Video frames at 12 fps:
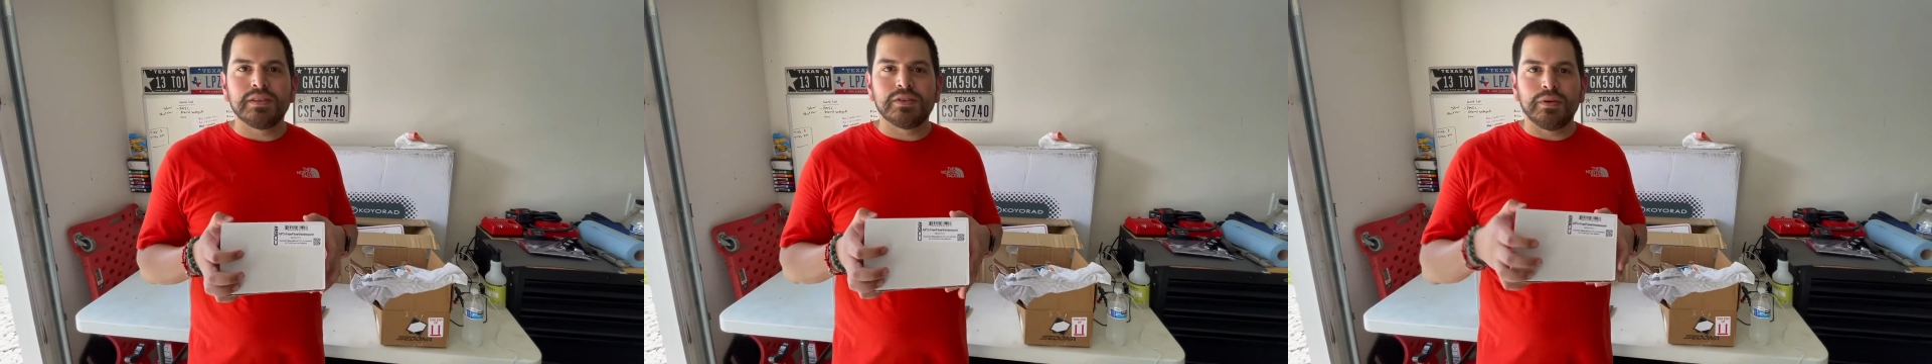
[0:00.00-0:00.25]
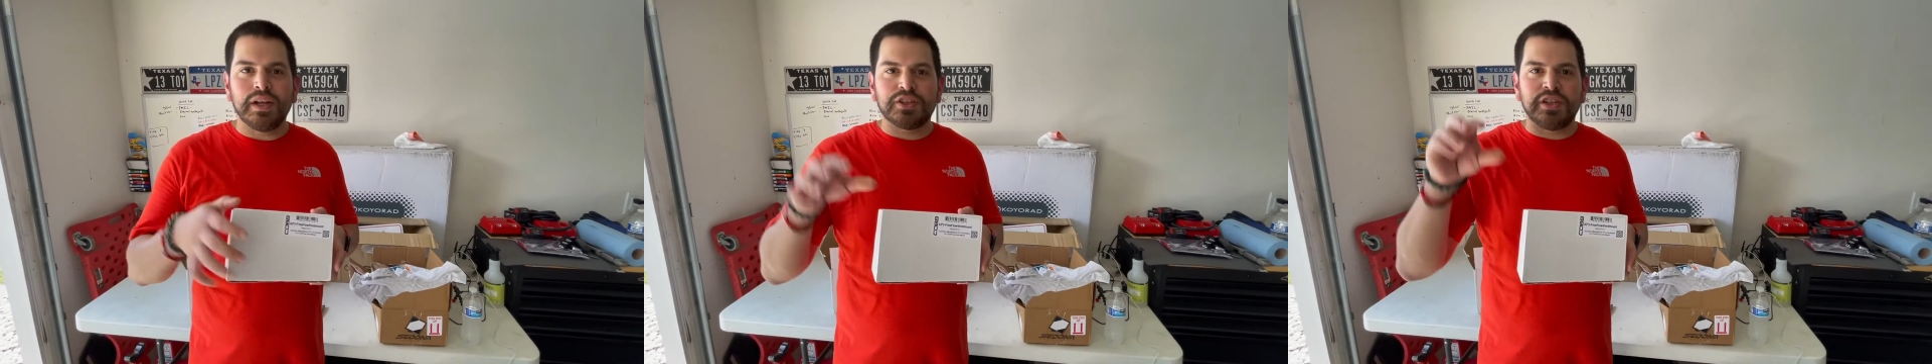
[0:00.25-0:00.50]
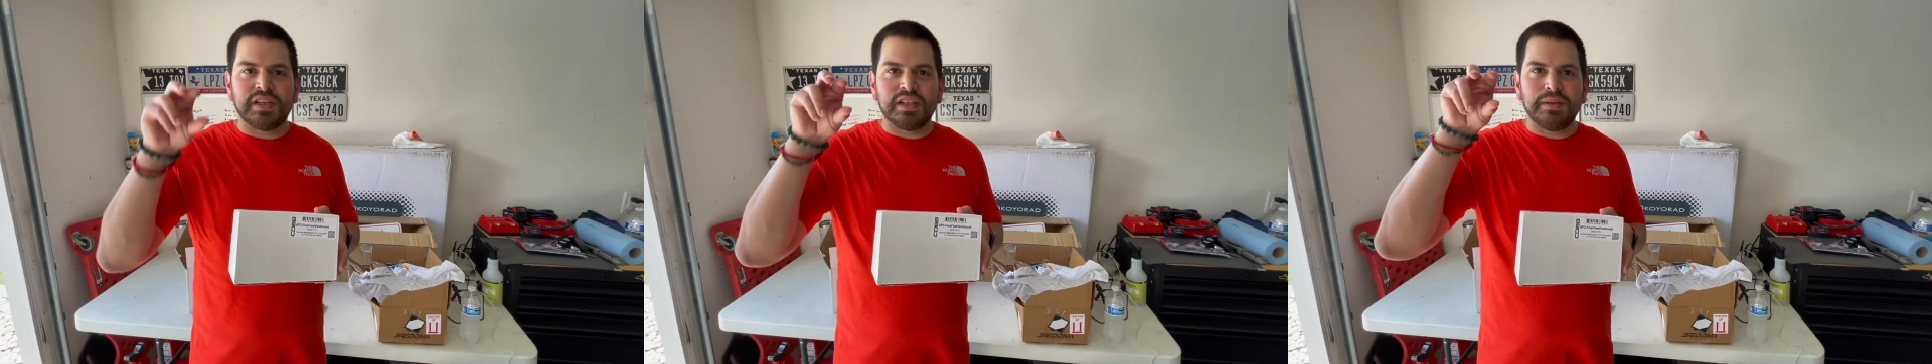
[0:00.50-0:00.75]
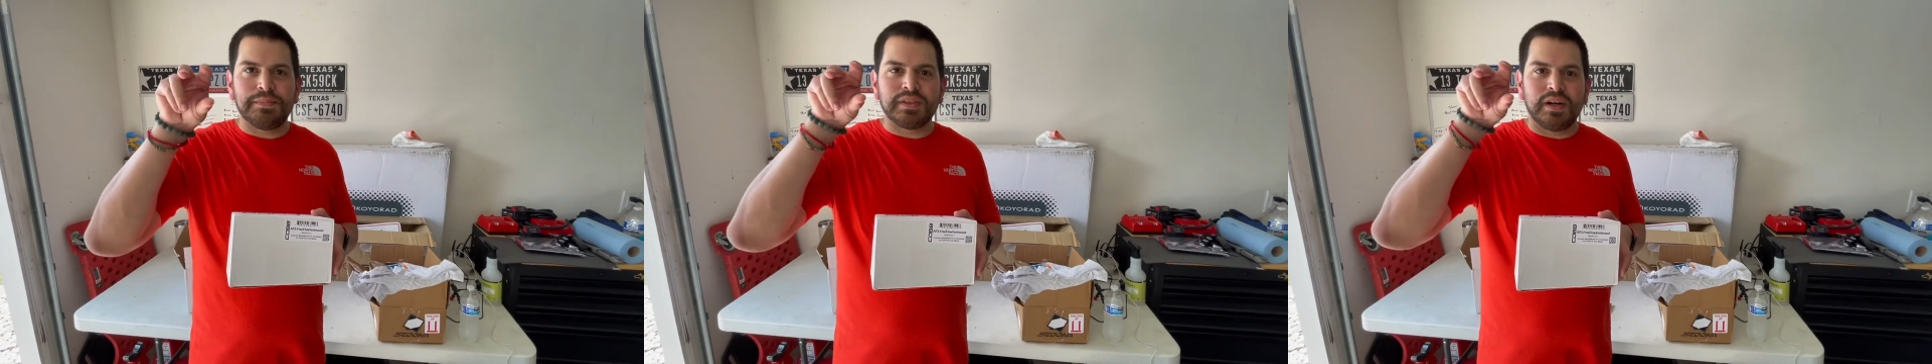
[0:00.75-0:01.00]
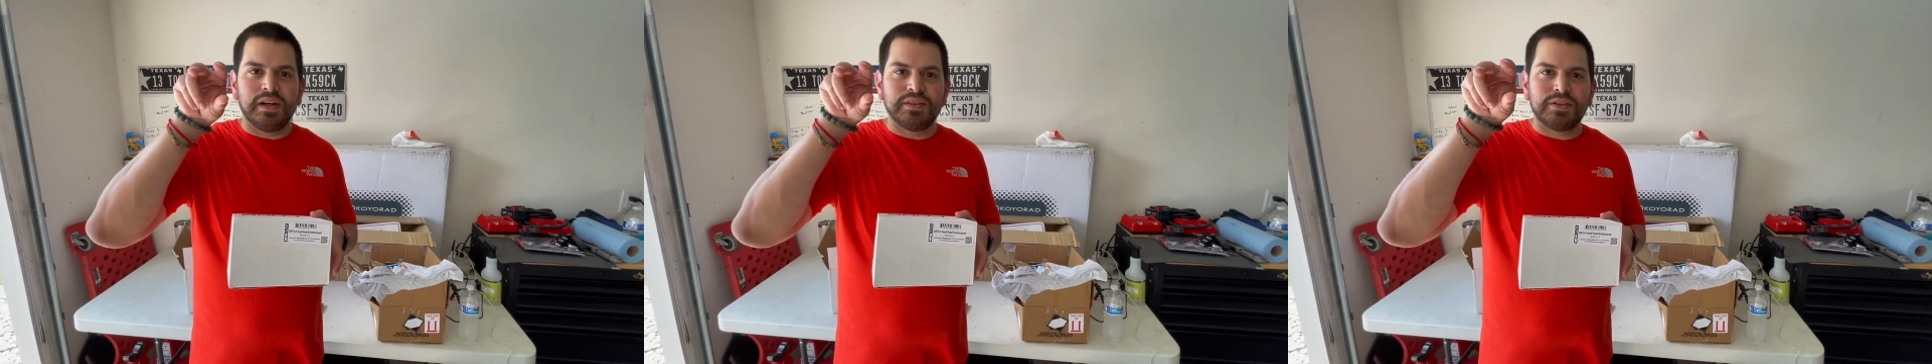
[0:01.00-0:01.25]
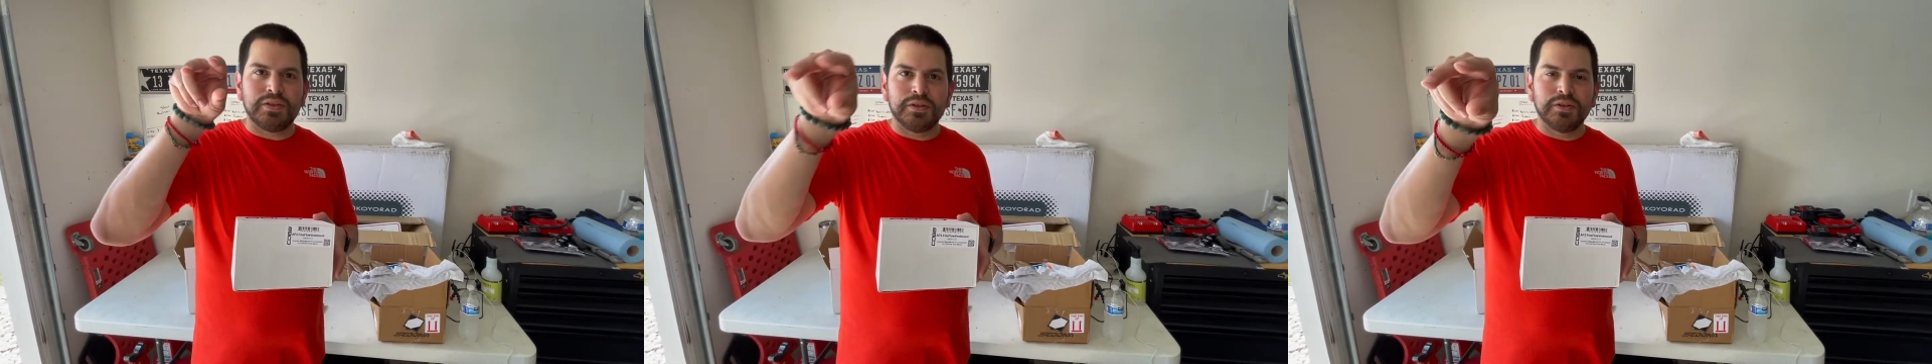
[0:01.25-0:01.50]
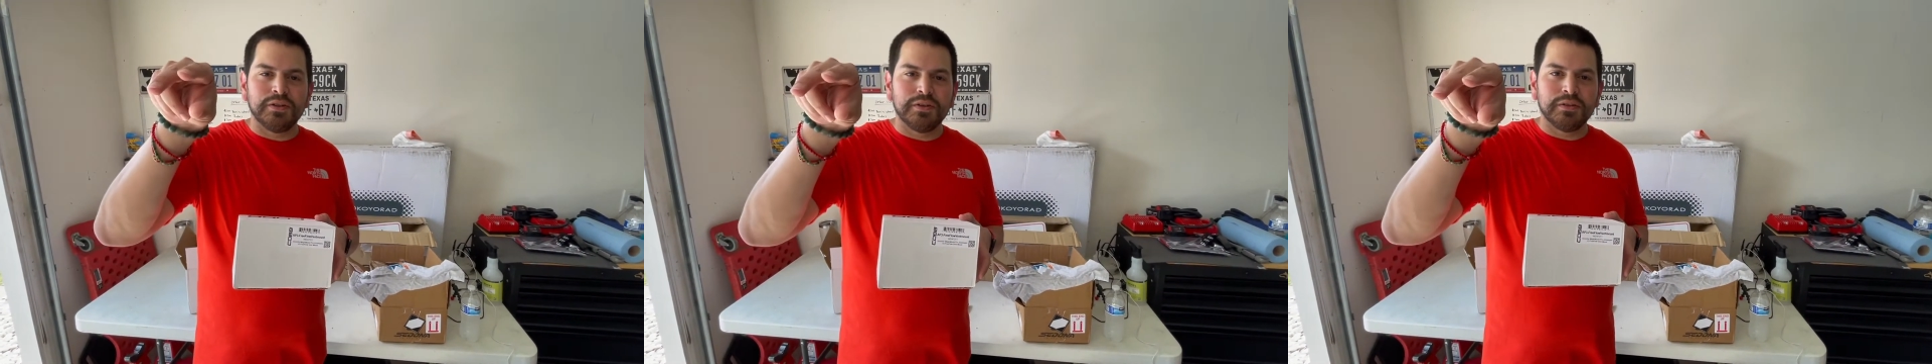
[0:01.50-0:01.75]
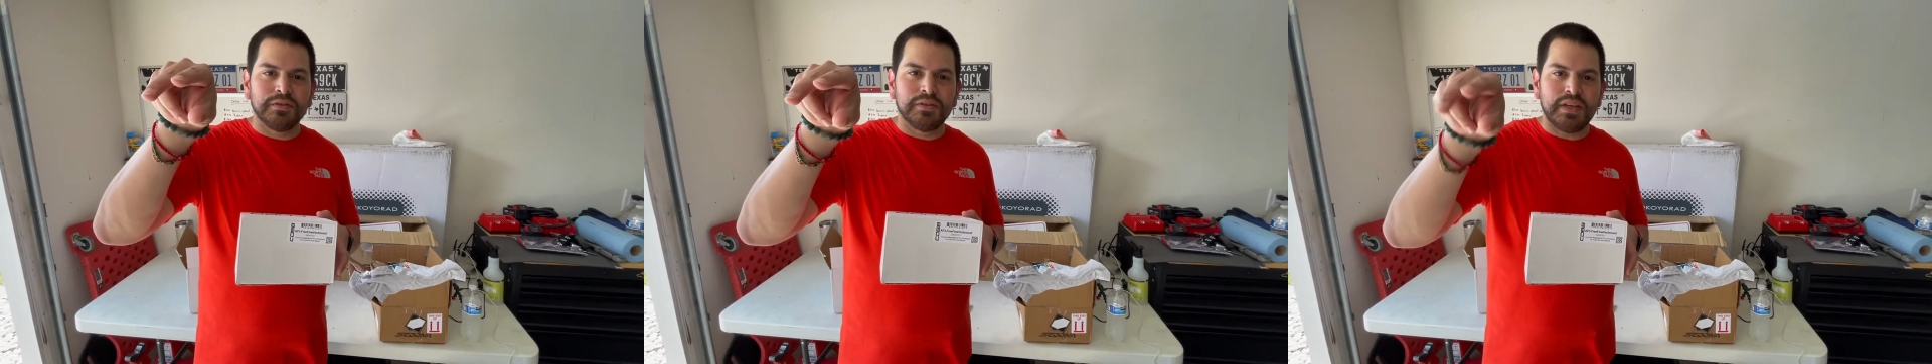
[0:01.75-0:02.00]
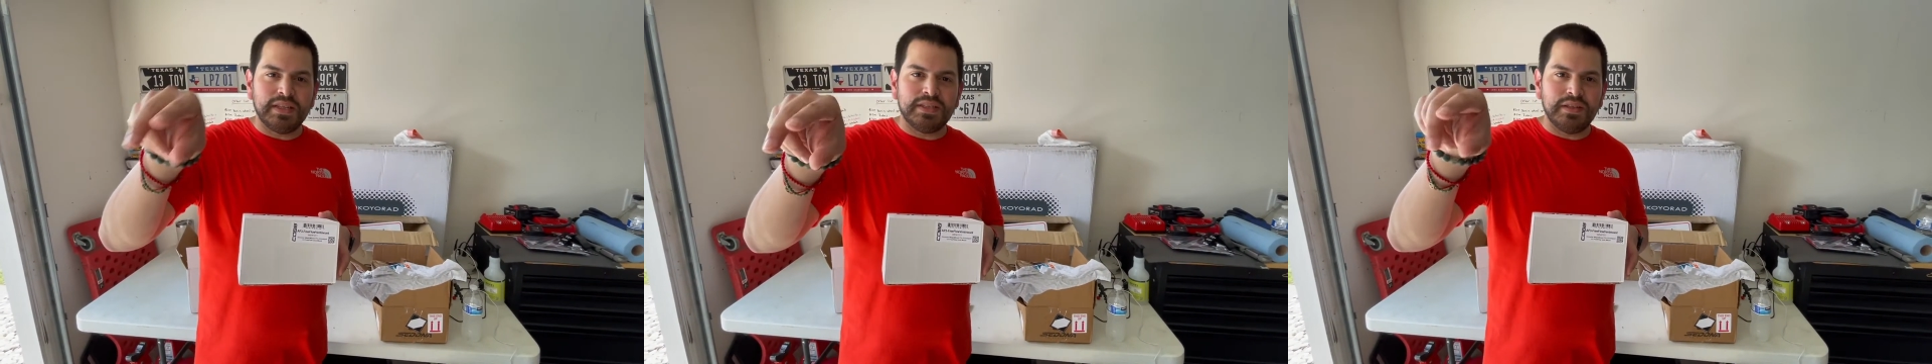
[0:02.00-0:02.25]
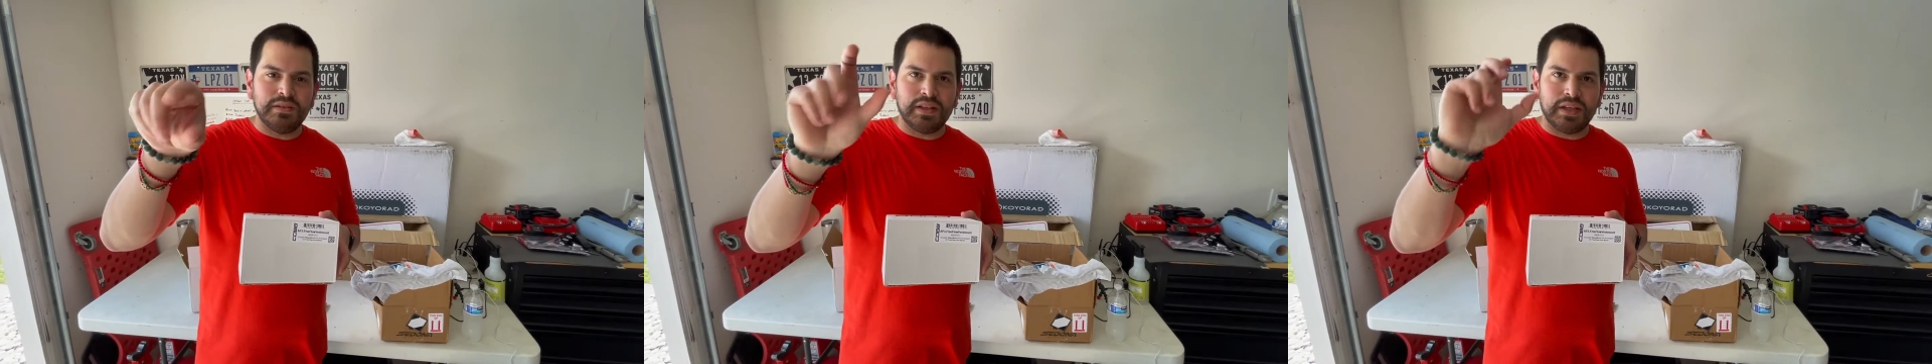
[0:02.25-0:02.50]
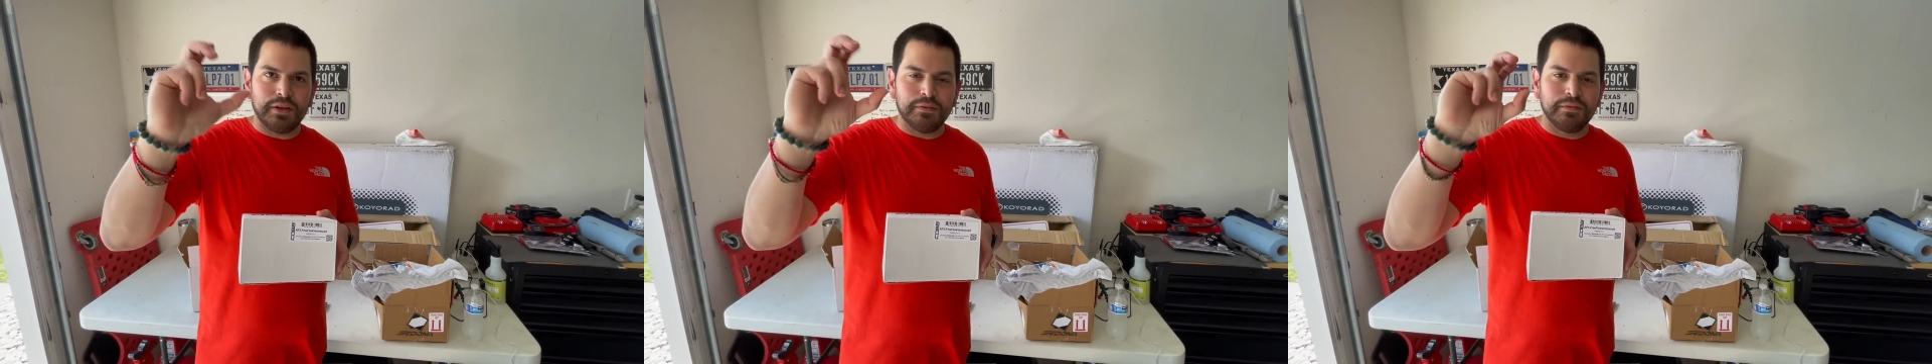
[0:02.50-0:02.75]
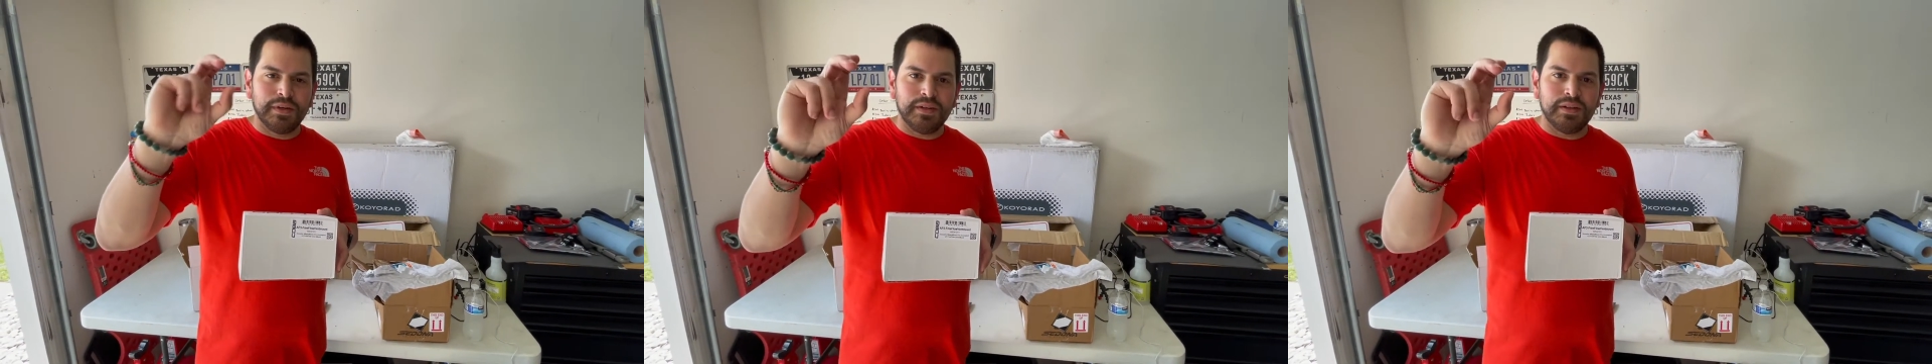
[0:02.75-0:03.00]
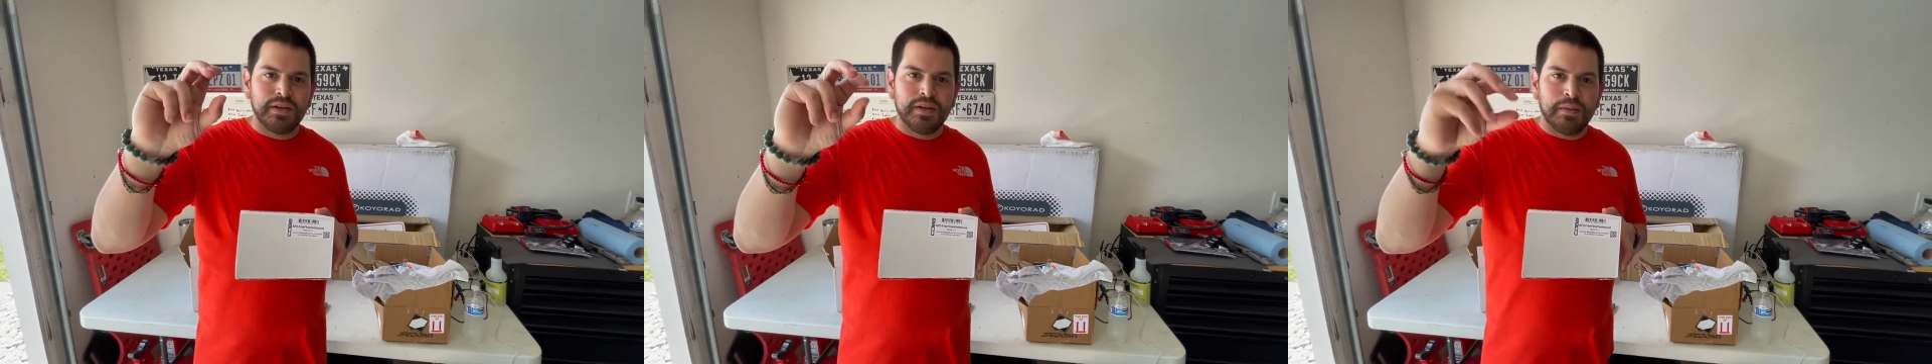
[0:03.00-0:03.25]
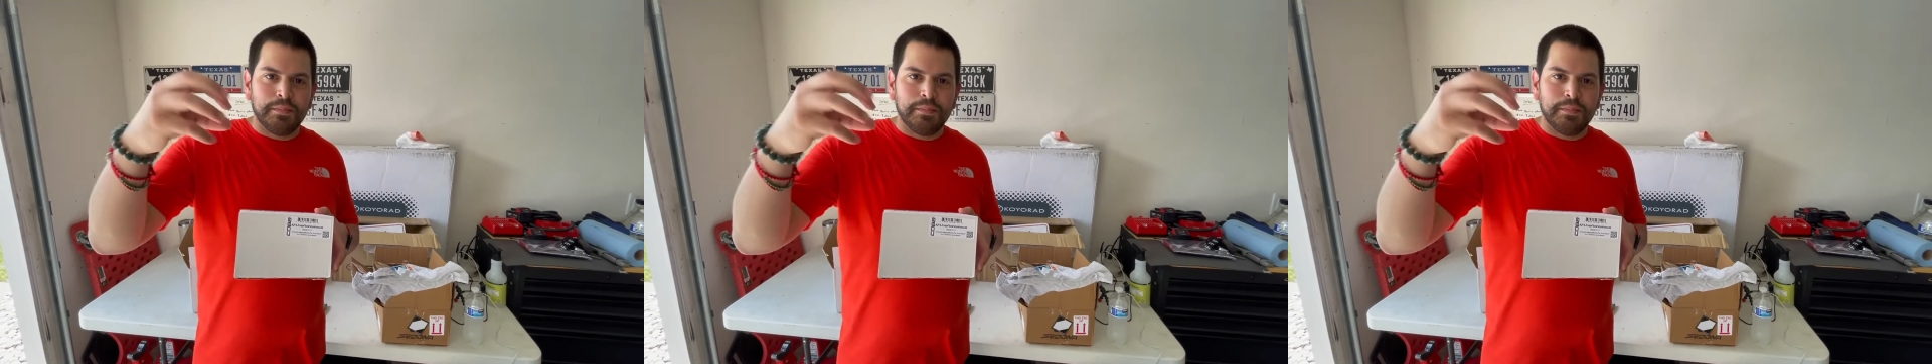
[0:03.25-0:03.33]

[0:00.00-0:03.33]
so it actually clips onto your AC, like your vent,